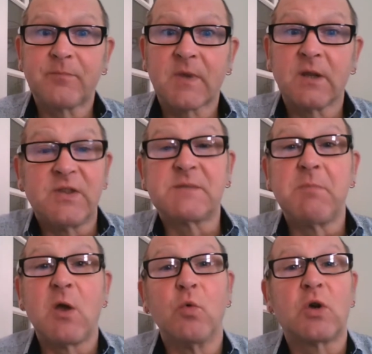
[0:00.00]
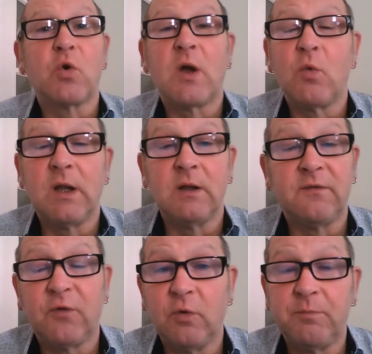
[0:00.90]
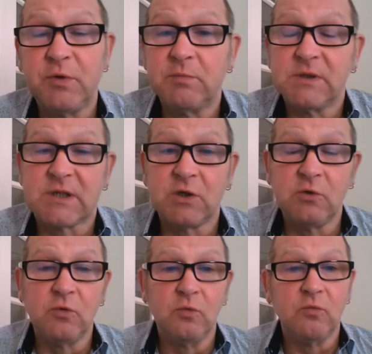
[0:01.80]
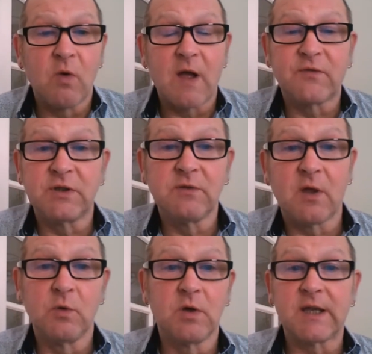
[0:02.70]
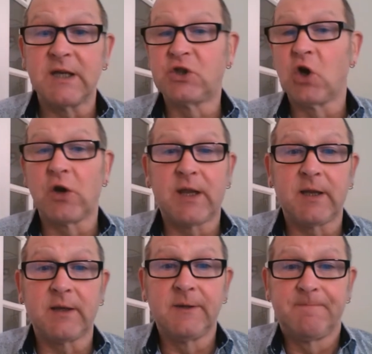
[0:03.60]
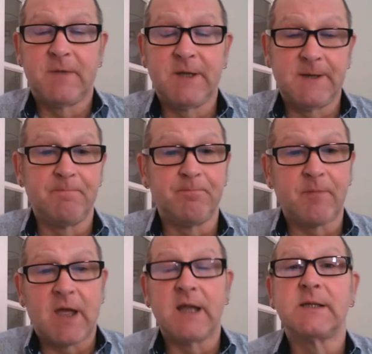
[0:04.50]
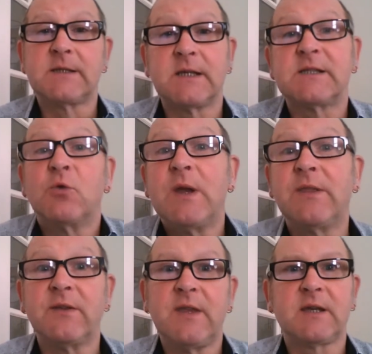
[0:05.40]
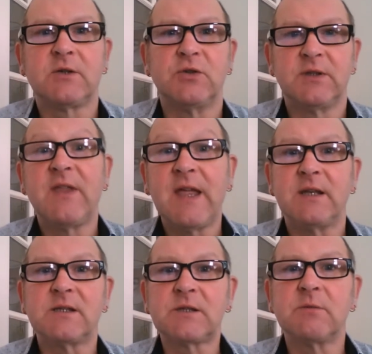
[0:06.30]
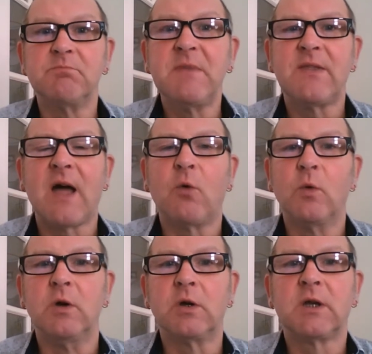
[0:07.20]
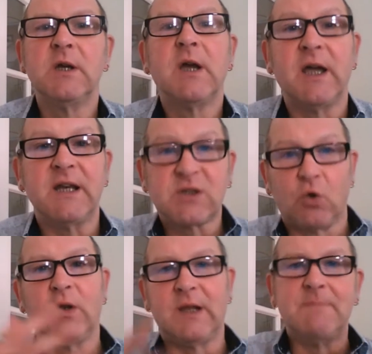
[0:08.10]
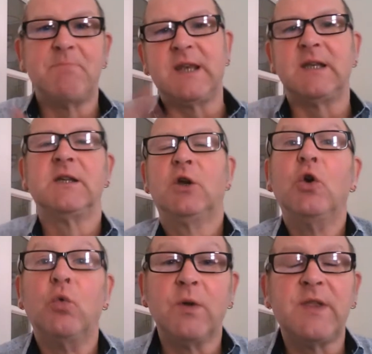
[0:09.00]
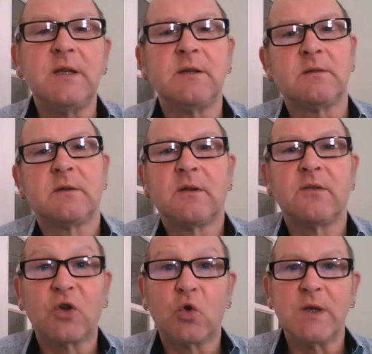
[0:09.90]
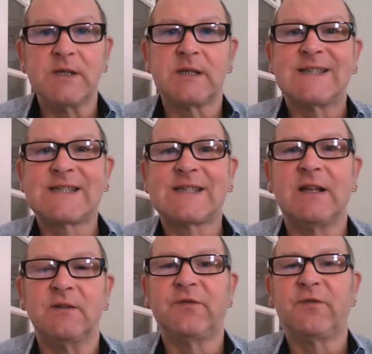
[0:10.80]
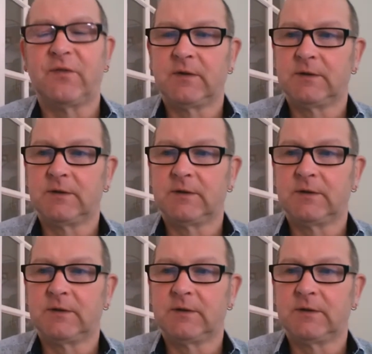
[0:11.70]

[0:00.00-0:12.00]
This might work quite well for pupils who have to do their work in a jotter, and it's a way that they could then submit that work, and it's all embedded within the quiz itself.